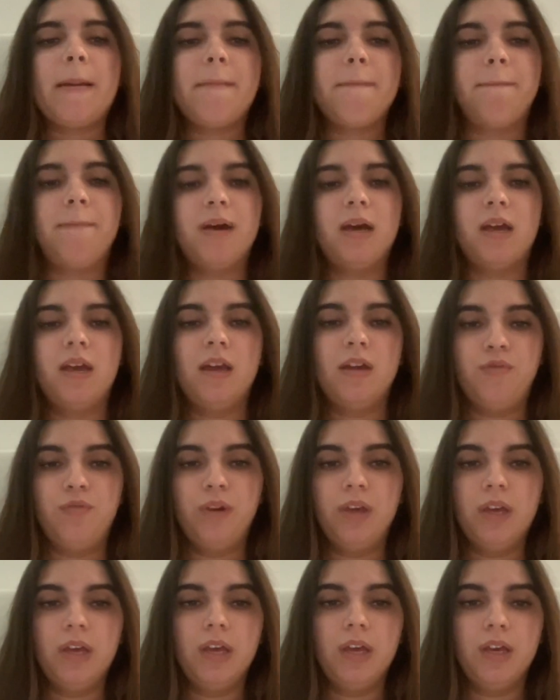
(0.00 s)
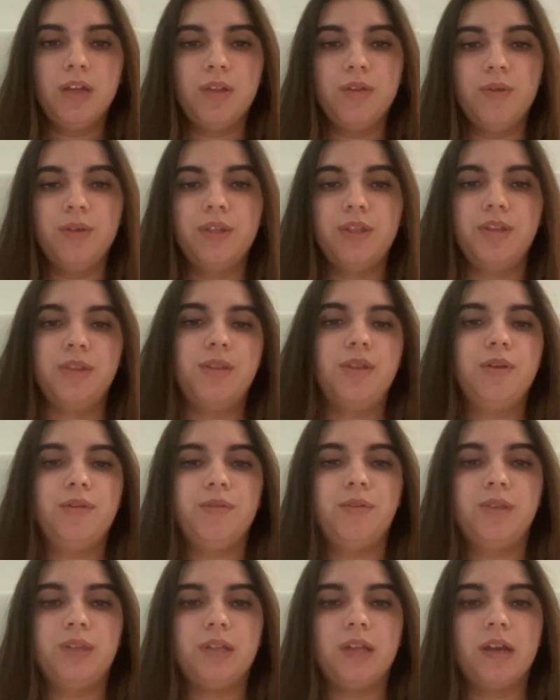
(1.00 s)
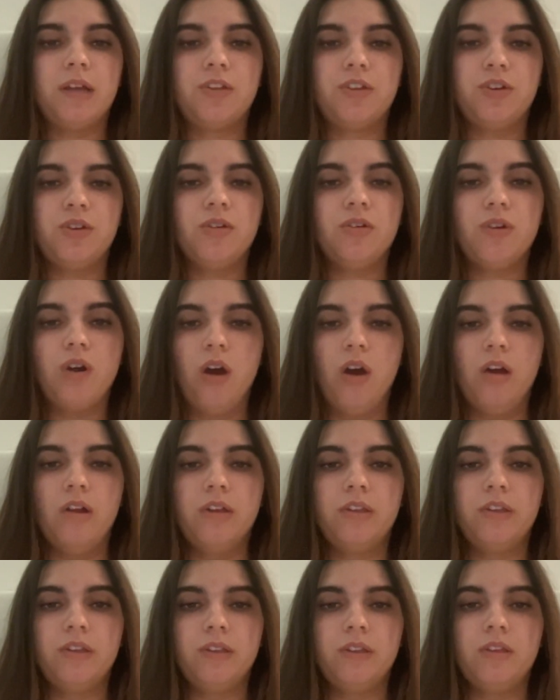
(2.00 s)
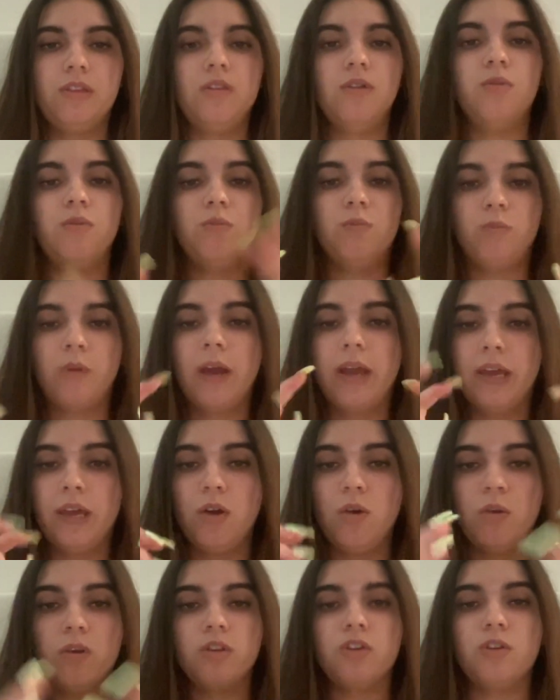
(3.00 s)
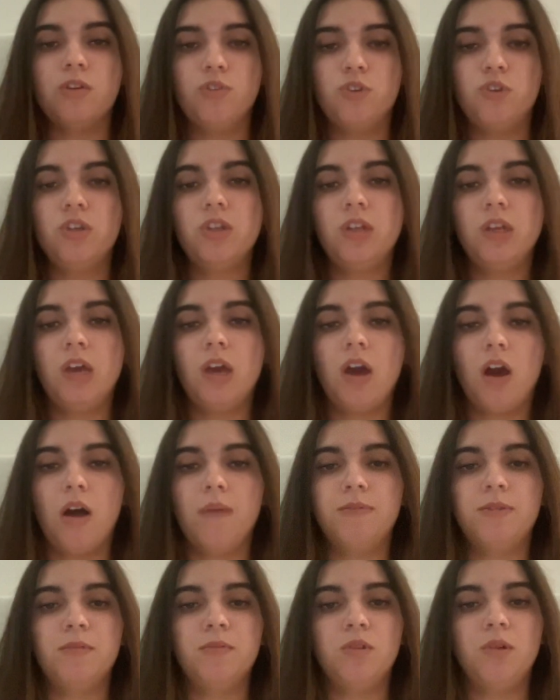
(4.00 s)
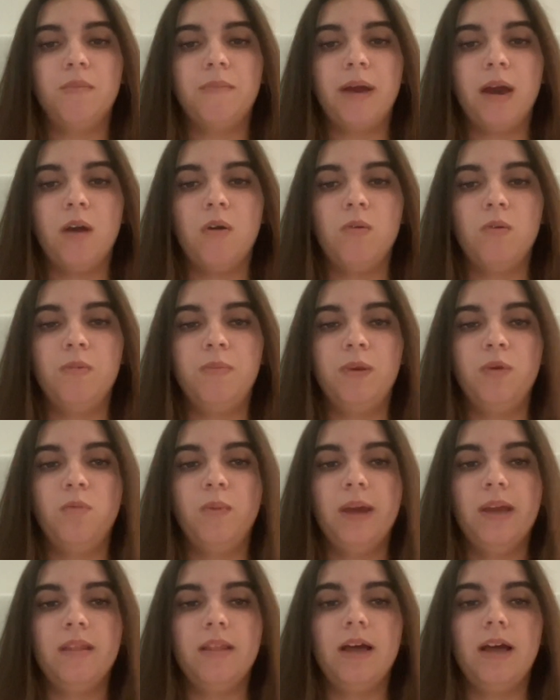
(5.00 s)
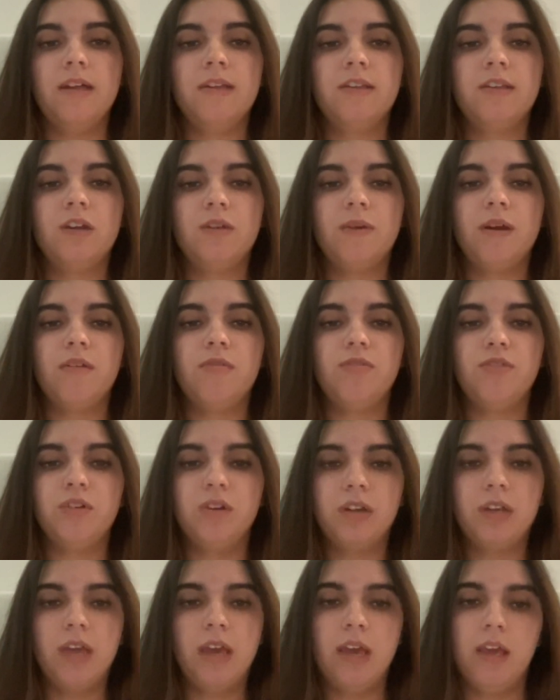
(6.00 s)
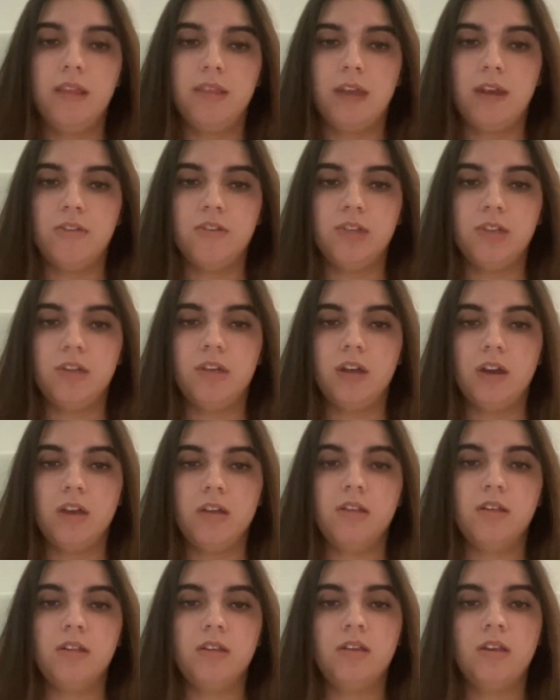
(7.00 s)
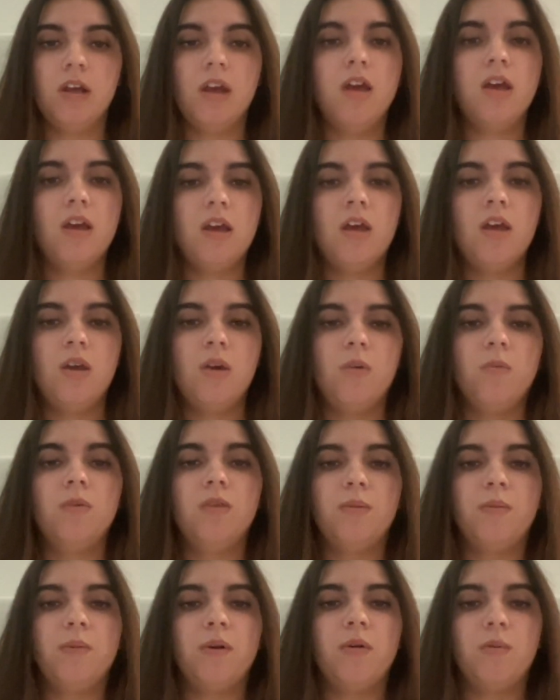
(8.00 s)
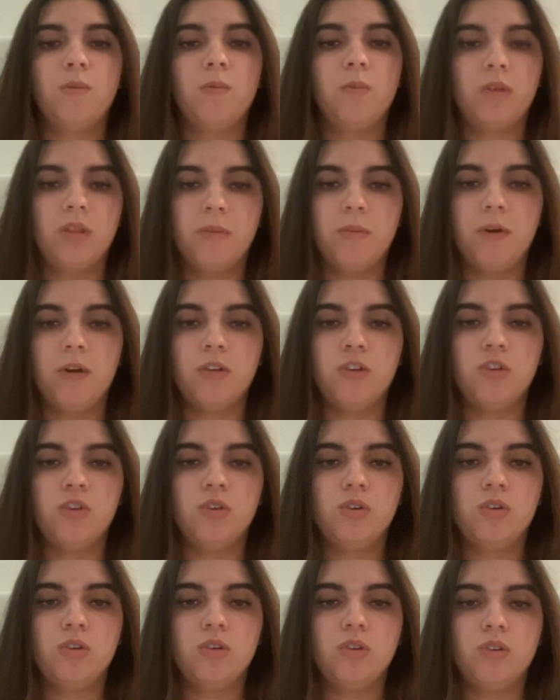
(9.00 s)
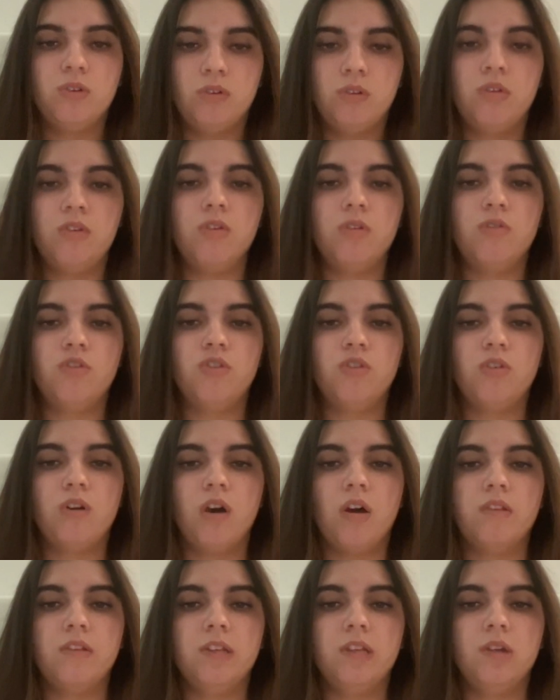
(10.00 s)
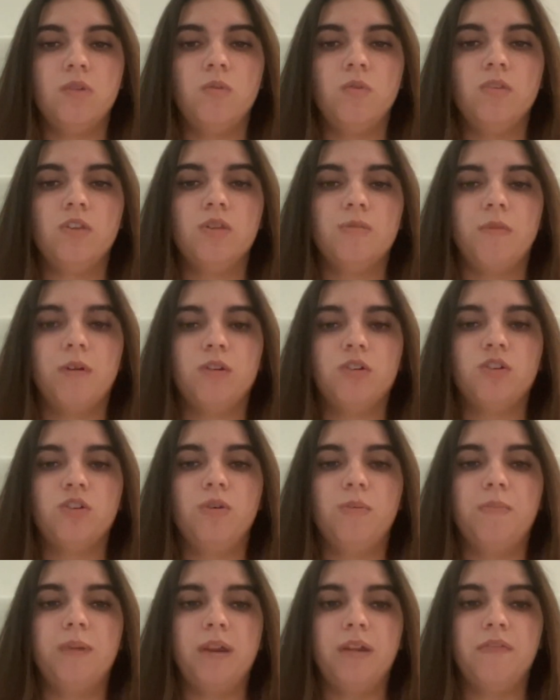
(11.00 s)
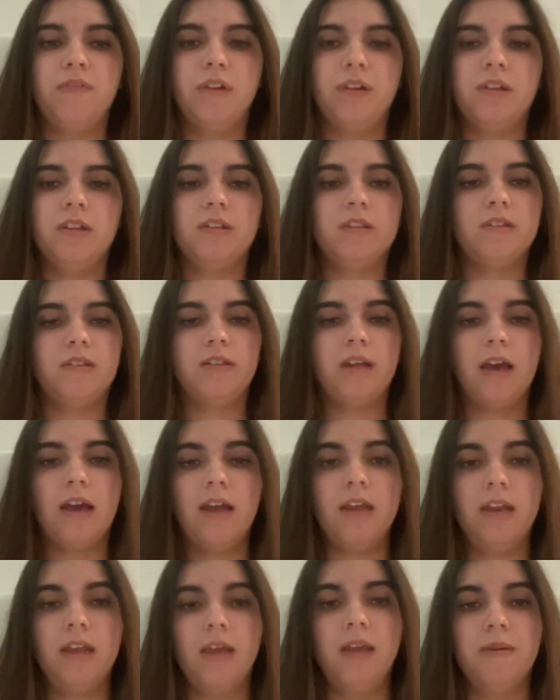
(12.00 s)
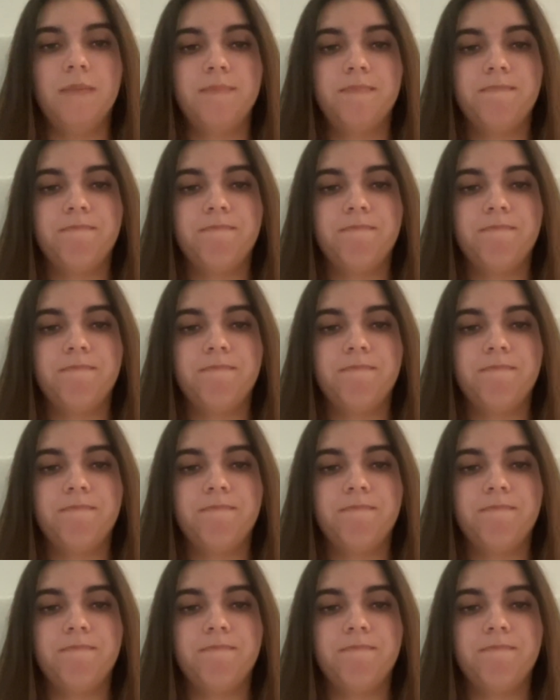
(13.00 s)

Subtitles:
But if we included those external costs, the right or socially optimal amount would be way less, around 38,000 tons, where the marginal social cost equals the marginal benefit to society.